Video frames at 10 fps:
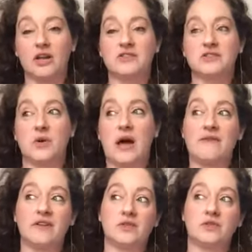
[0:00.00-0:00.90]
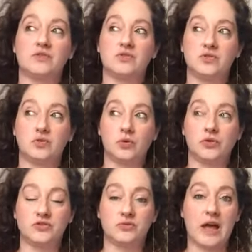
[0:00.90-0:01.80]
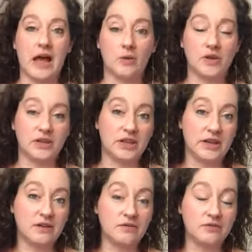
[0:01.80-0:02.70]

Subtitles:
So having those tools through how we live,